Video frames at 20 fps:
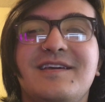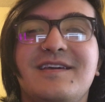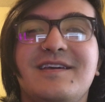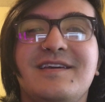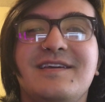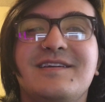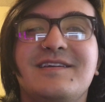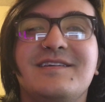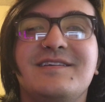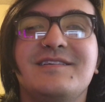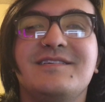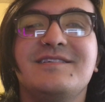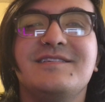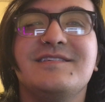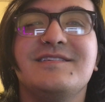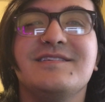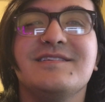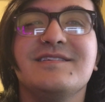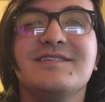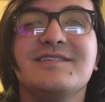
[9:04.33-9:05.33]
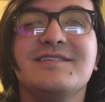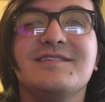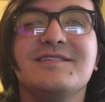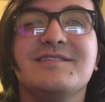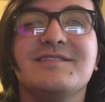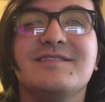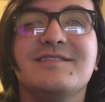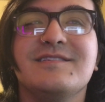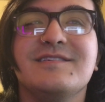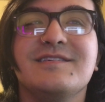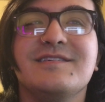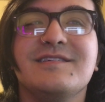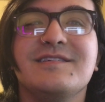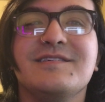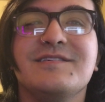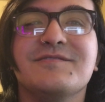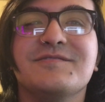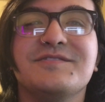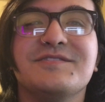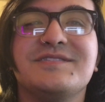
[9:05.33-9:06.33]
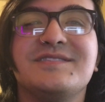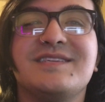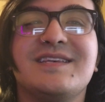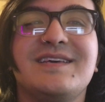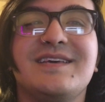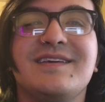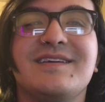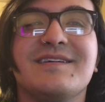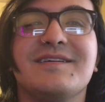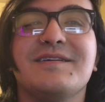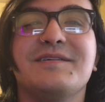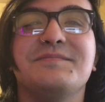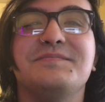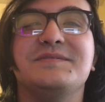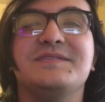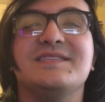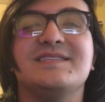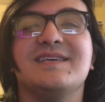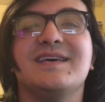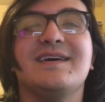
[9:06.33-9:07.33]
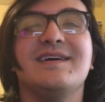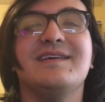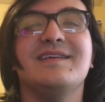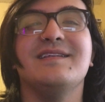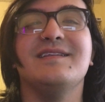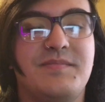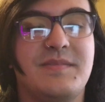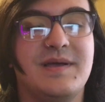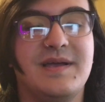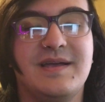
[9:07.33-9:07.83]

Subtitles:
and you're just, like, upset.